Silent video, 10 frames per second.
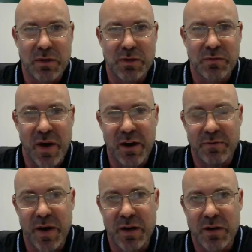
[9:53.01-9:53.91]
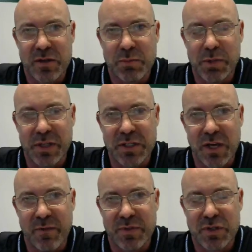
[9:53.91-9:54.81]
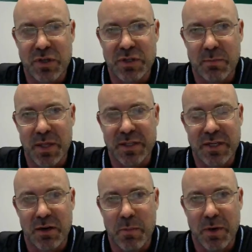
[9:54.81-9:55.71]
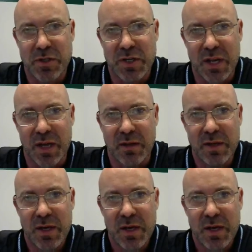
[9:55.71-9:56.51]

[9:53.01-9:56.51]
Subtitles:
Those firefighters, police officers, and military personnel.